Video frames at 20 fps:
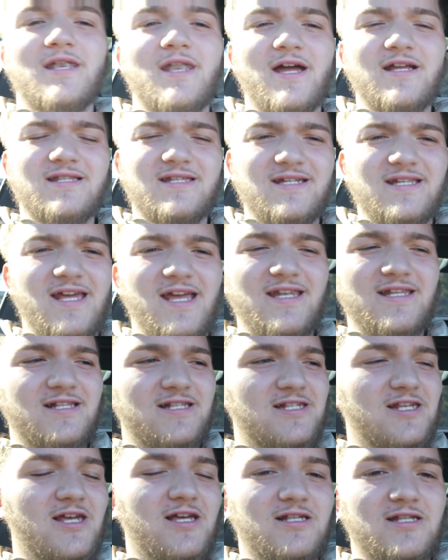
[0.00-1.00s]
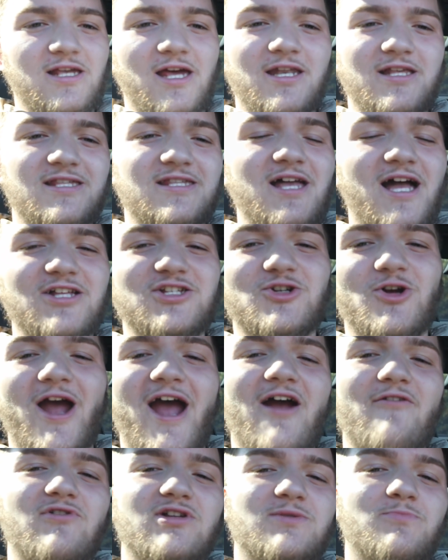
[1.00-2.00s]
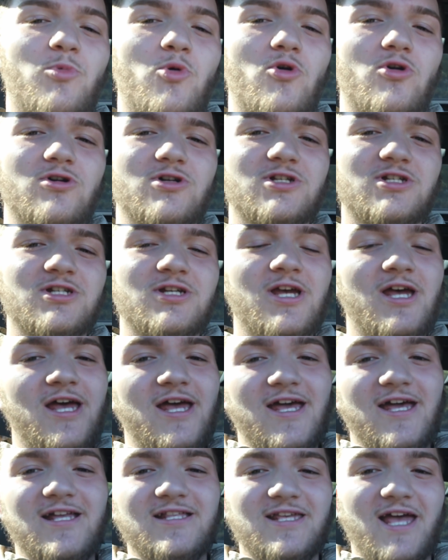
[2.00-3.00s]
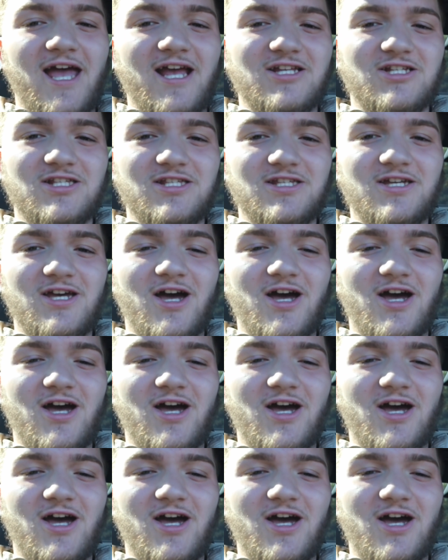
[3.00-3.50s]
1986, and it's not your average Porsche. It's actually